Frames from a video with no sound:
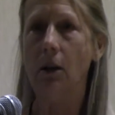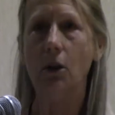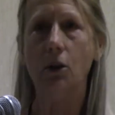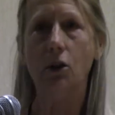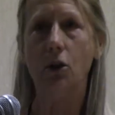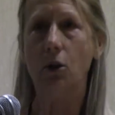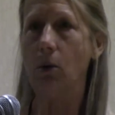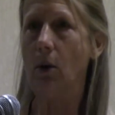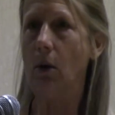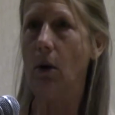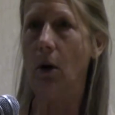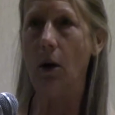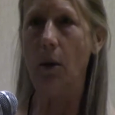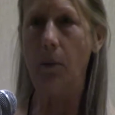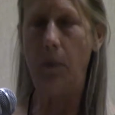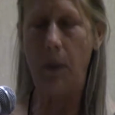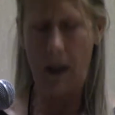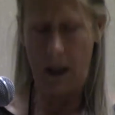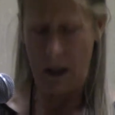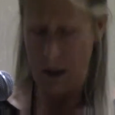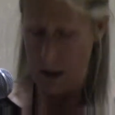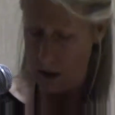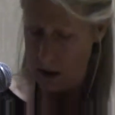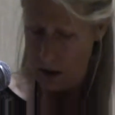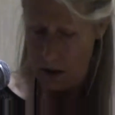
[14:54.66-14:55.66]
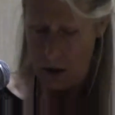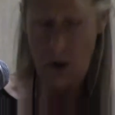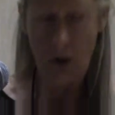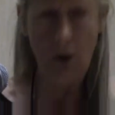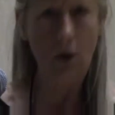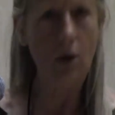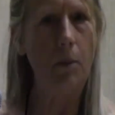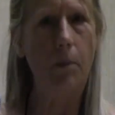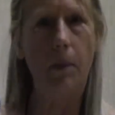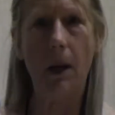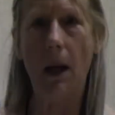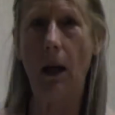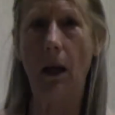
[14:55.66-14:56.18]
to her armpits, to
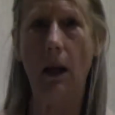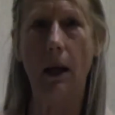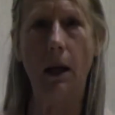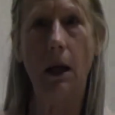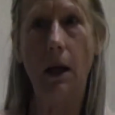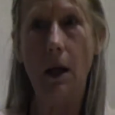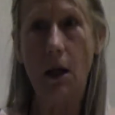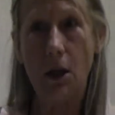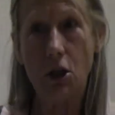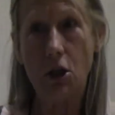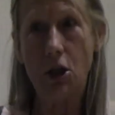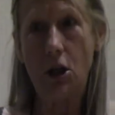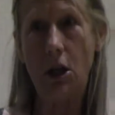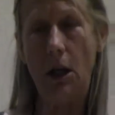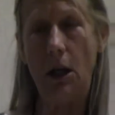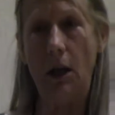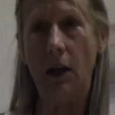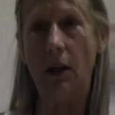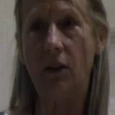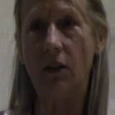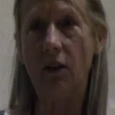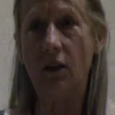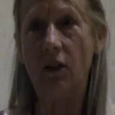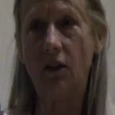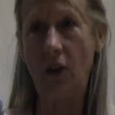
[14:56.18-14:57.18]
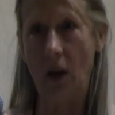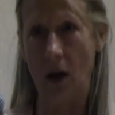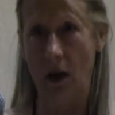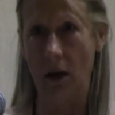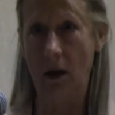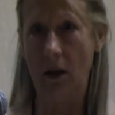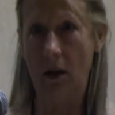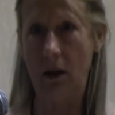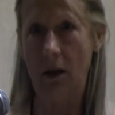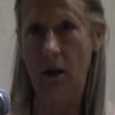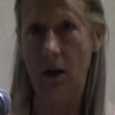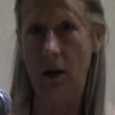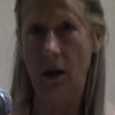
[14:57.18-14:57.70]
her belly. She is sunk.
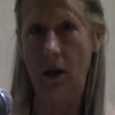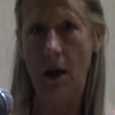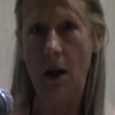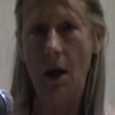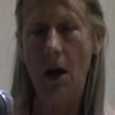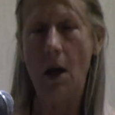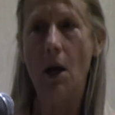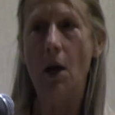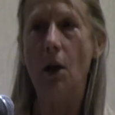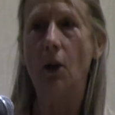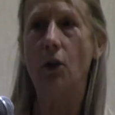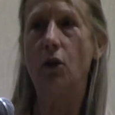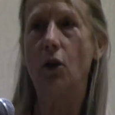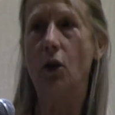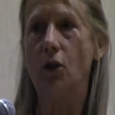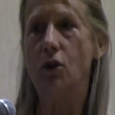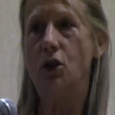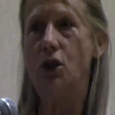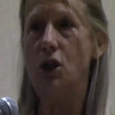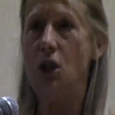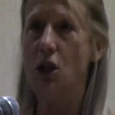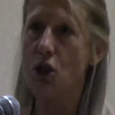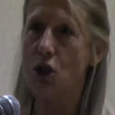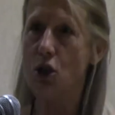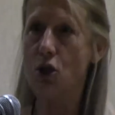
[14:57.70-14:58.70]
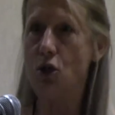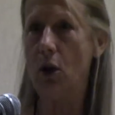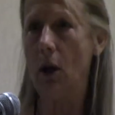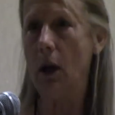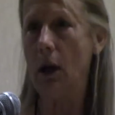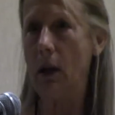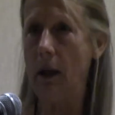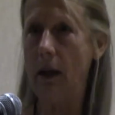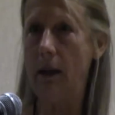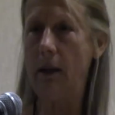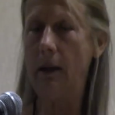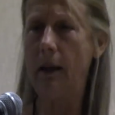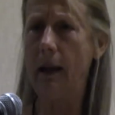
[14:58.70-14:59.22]
So she's
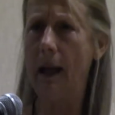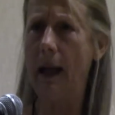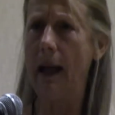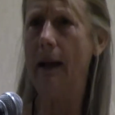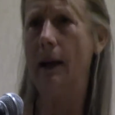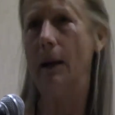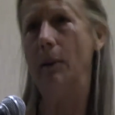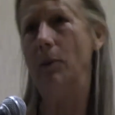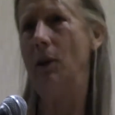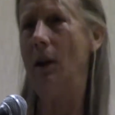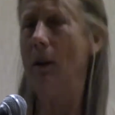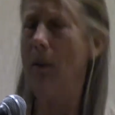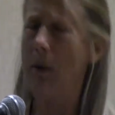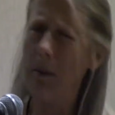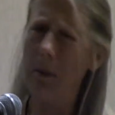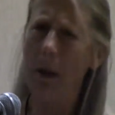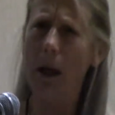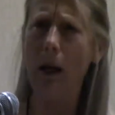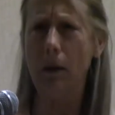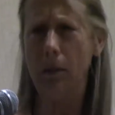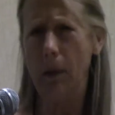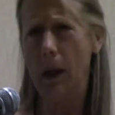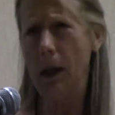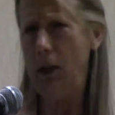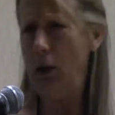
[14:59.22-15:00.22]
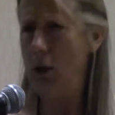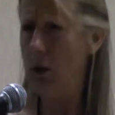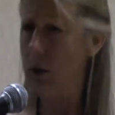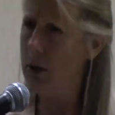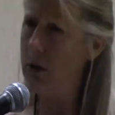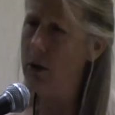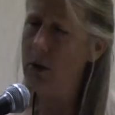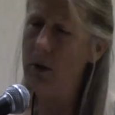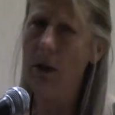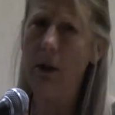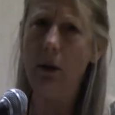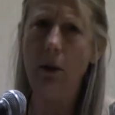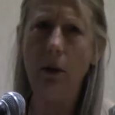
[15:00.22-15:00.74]
struggling to get out. I'm saying, come on, you can
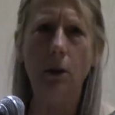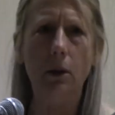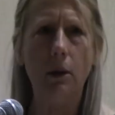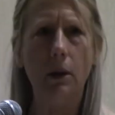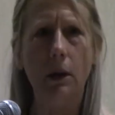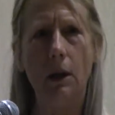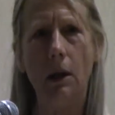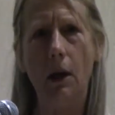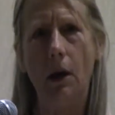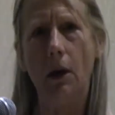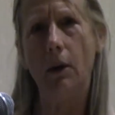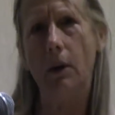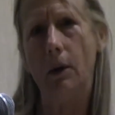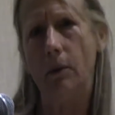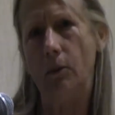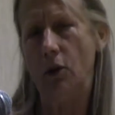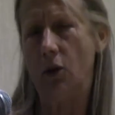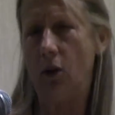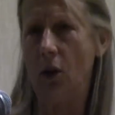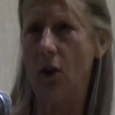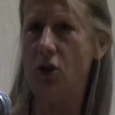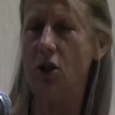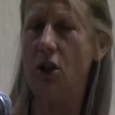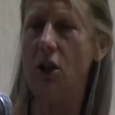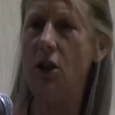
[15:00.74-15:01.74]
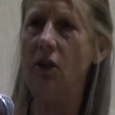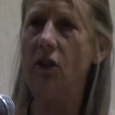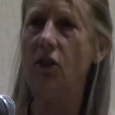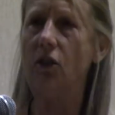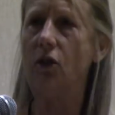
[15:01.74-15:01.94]
do it, you know. And so she's